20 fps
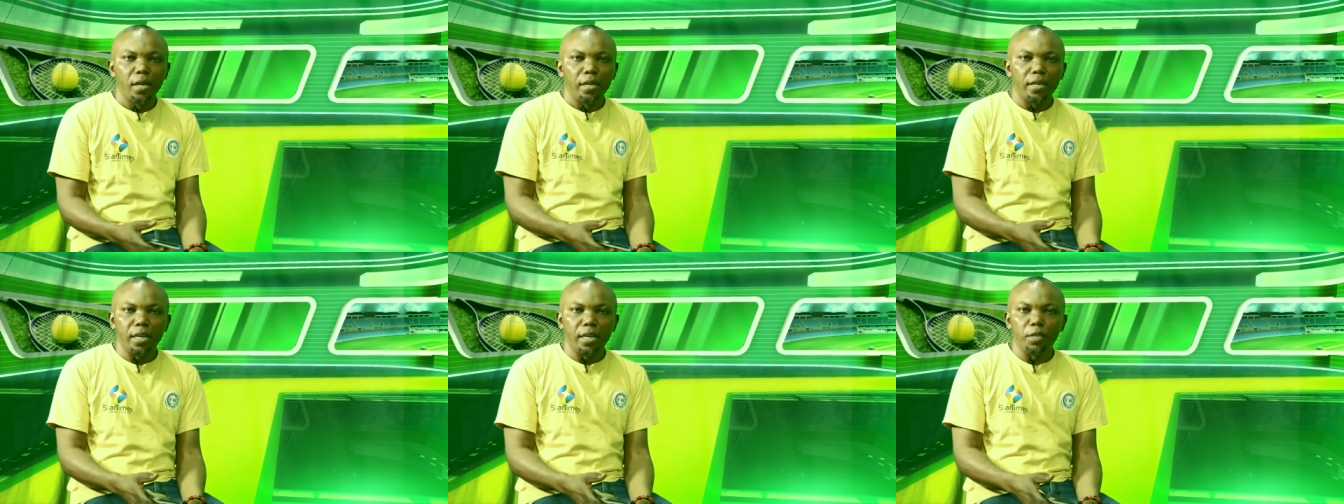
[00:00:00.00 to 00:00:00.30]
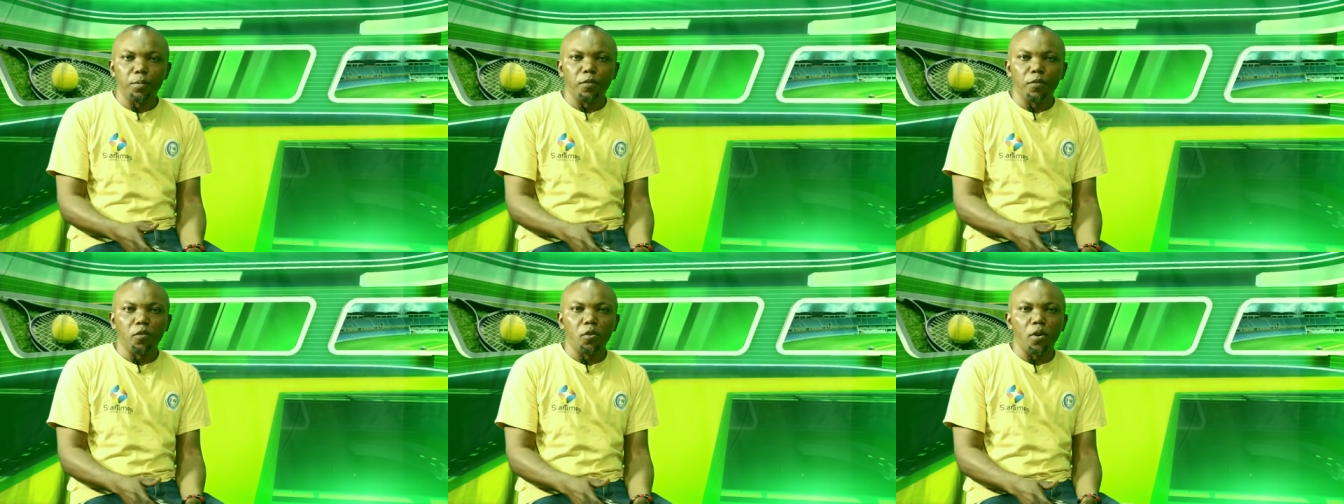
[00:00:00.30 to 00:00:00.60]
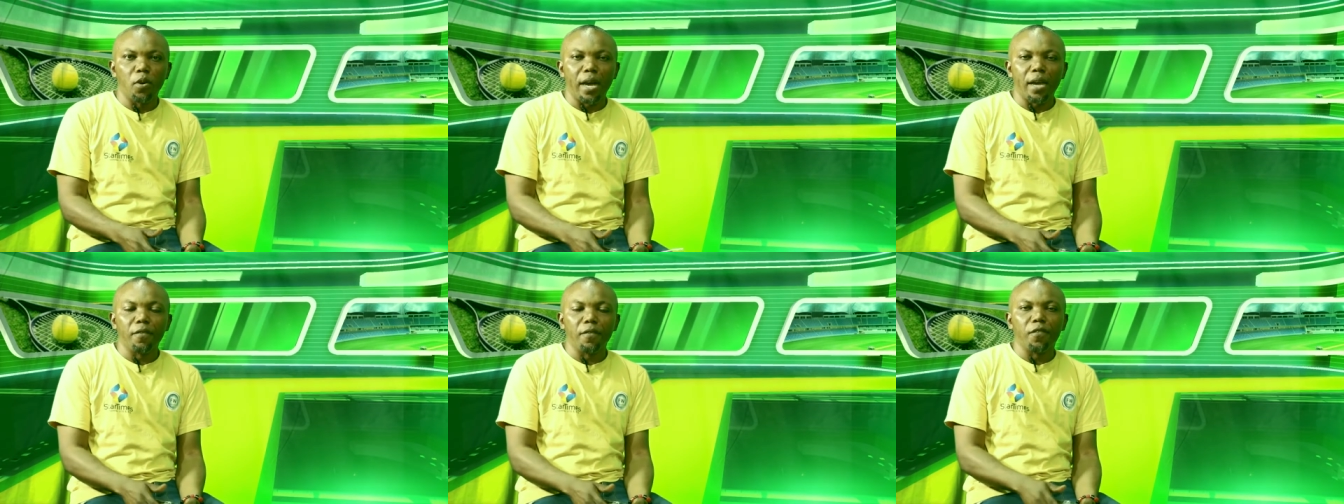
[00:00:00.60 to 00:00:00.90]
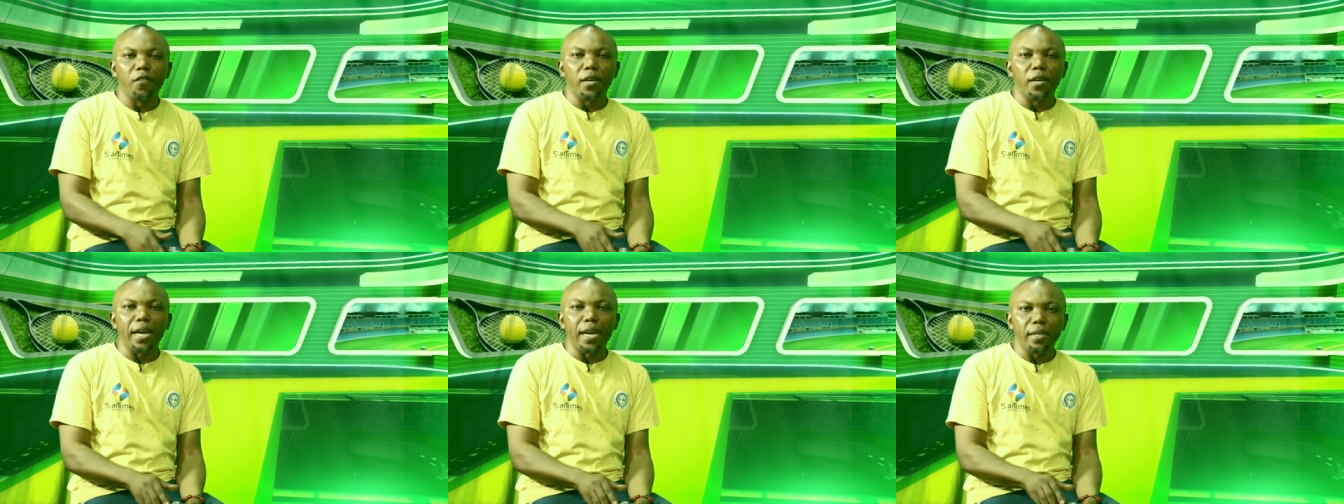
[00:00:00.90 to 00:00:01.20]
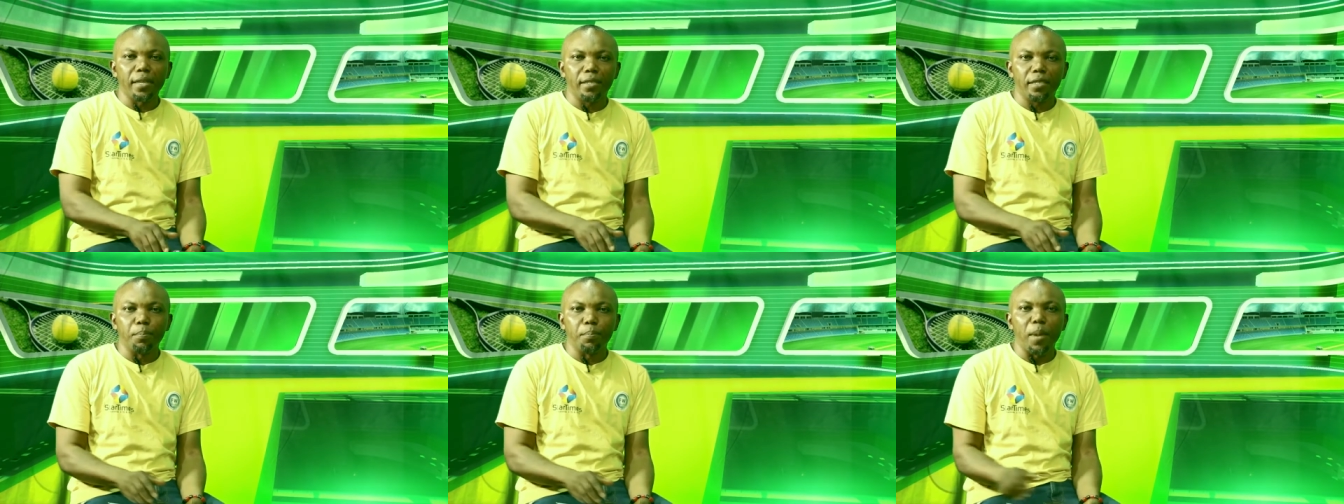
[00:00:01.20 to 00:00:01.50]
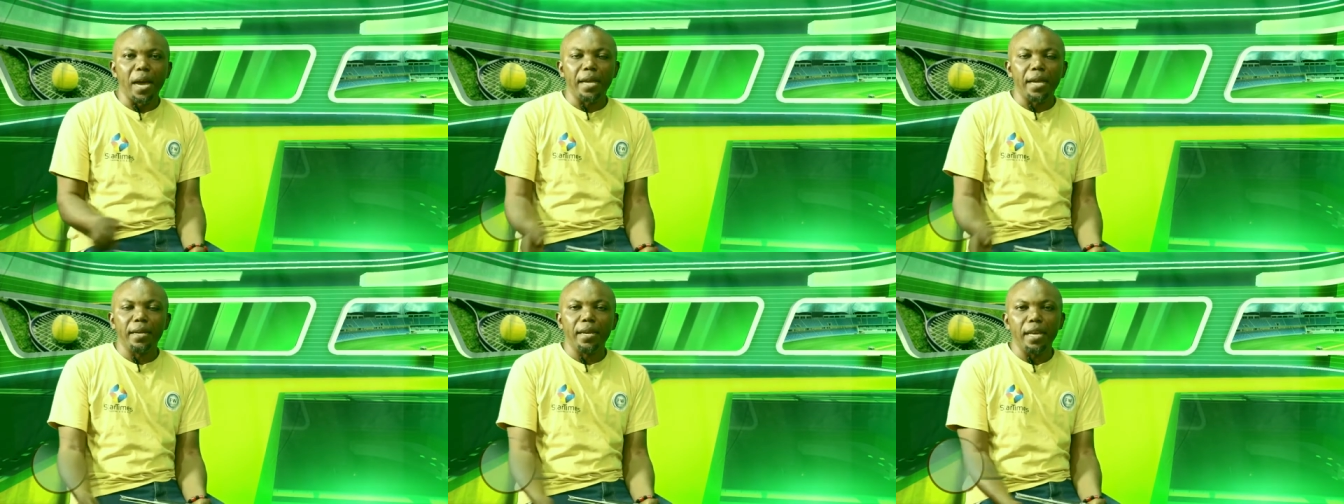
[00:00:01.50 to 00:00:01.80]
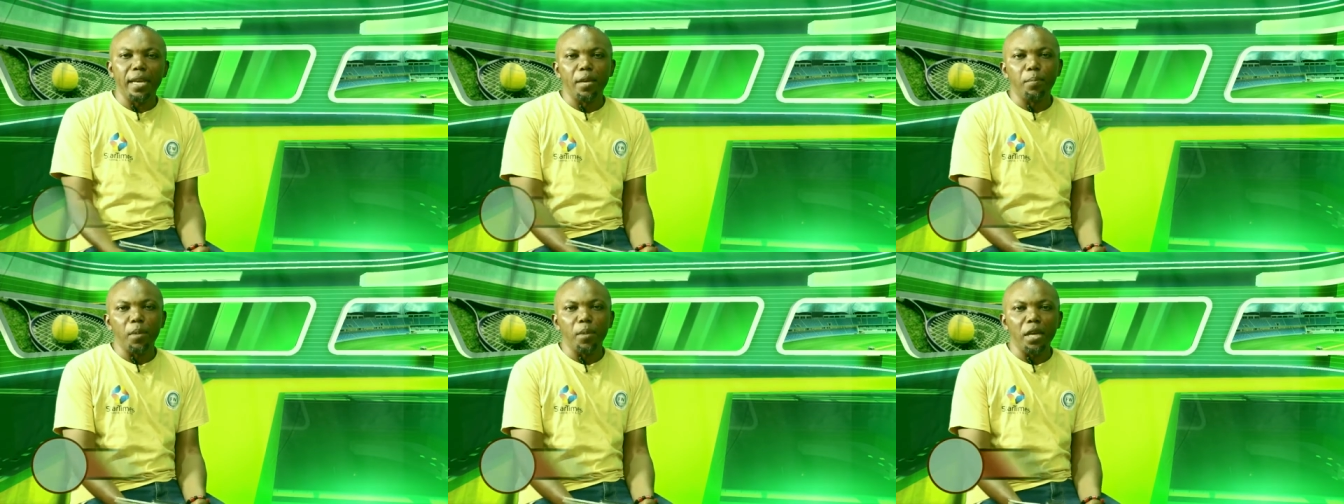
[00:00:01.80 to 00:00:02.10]
Yes, before I forget, my
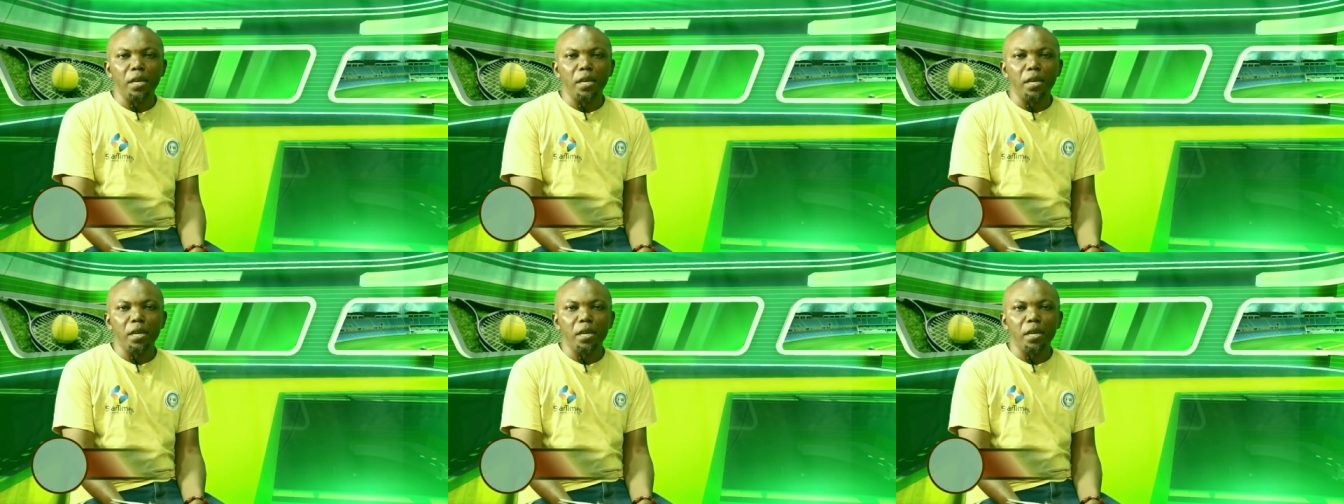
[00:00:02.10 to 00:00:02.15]
name